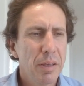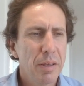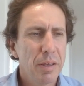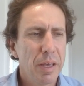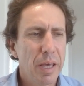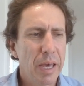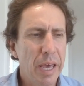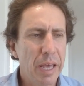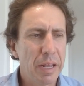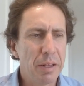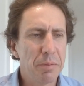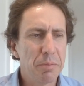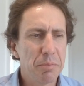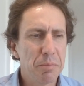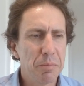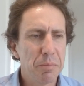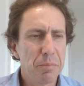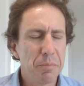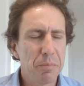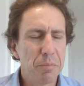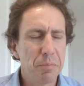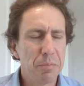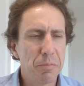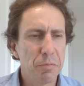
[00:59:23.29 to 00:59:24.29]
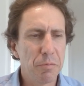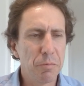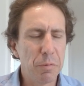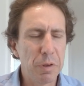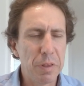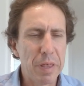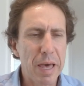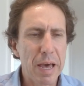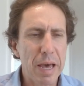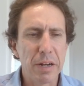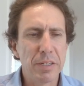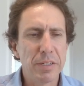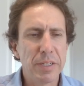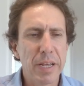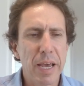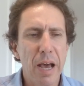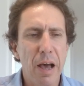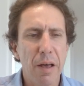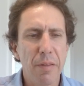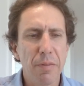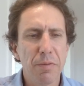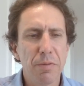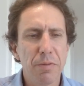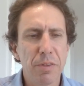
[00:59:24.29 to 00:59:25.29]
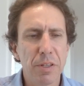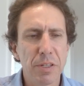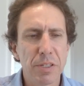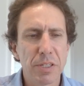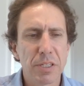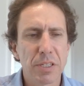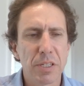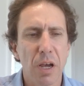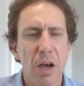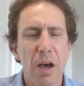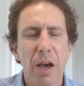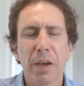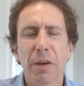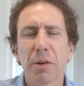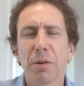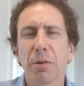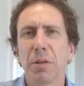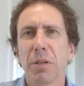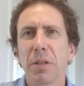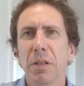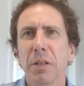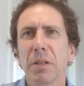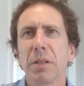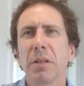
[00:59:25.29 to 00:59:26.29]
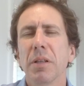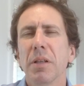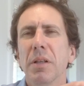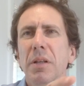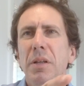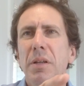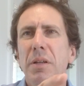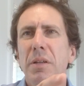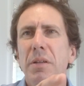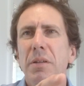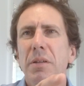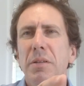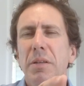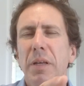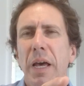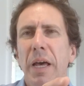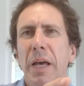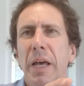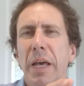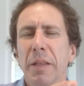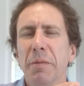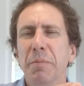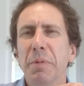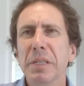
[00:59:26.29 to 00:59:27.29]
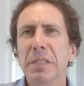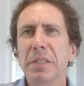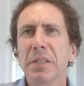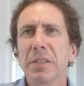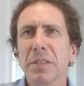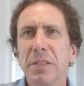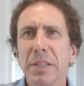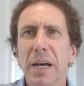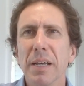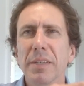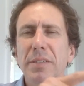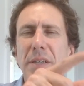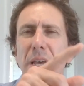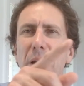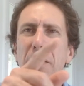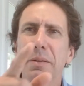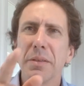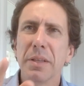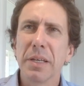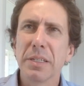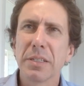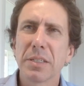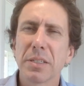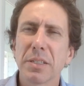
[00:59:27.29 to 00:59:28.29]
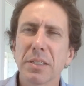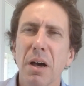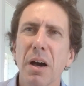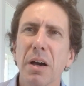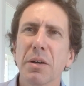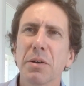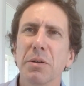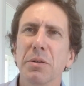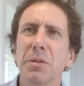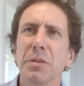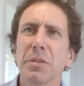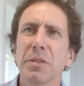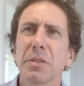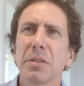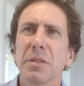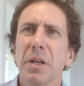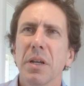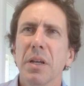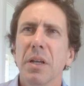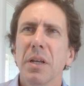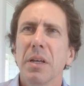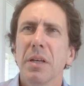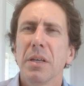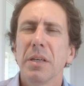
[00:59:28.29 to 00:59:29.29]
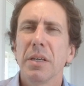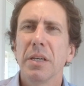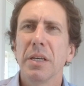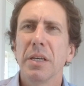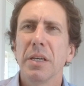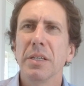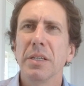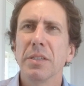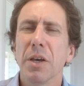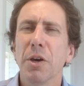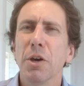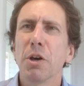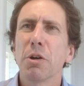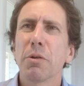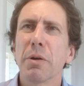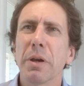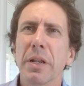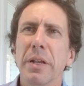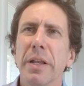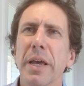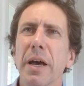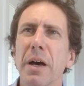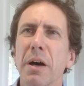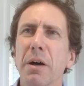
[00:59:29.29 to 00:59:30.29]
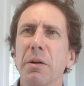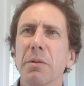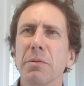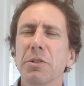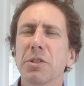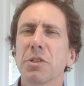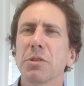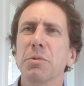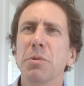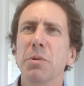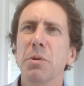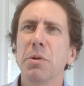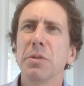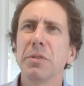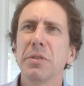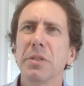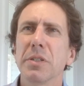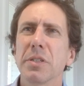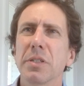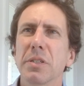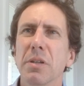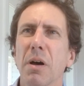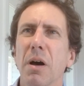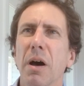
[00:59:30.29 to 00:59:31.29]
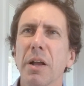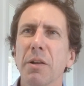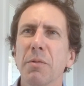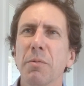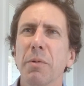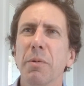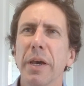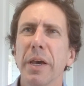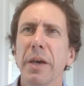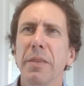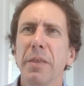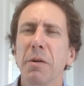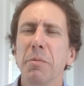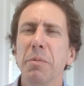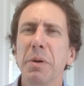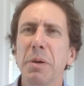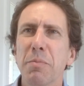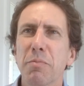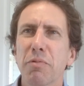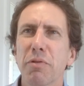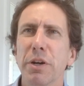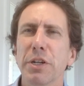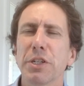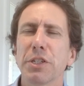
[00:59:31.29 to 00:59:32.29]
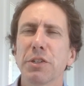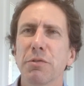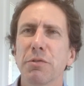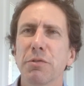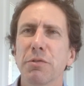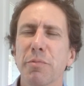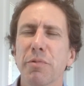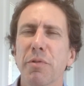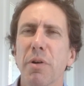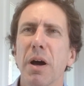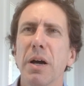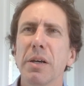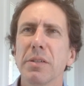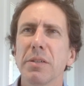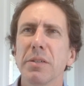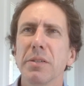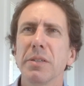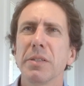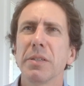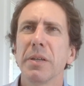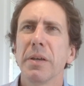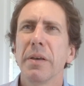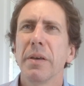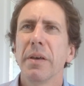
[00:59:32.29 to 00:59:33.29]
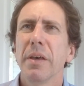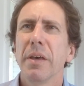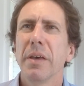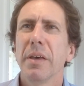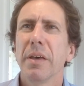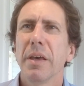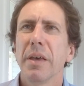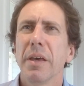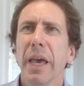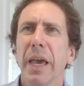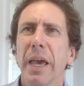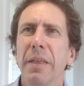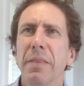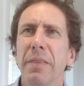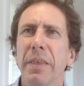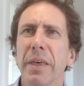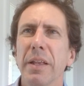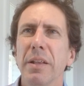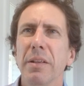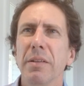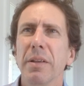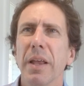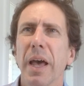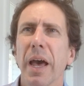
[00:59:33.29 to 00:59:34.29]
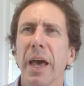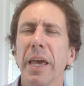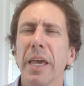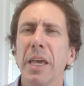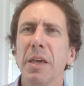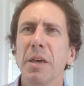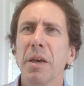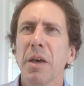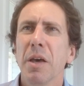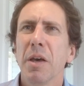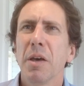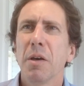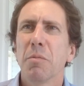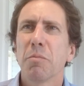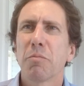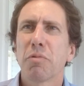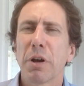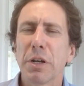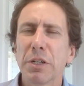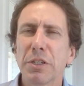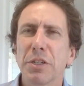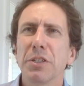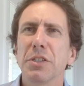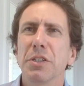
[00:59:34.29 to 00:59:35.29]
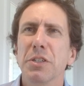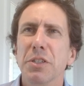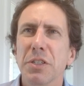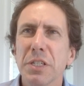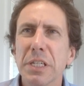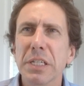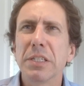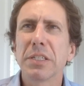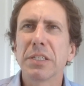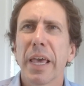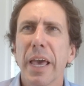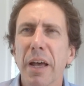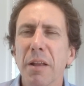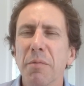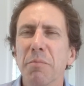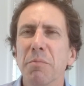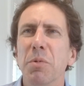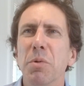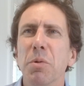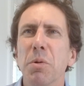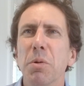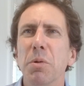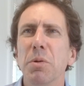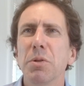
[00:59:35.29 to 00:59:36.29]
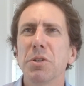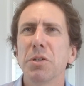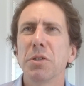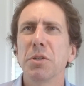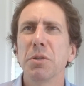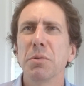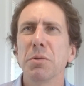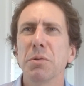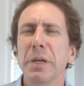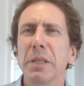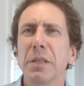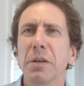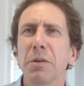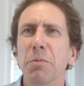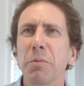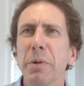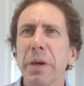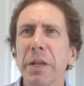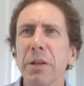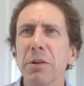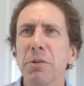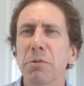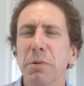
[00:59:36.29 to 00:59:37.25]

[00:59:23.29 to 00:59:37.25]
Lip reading: And without a doubt, the cycle, and business does go in these cycles, is erring now towards the side where there'll be pressure on prices and then a pressure to discount more to either win or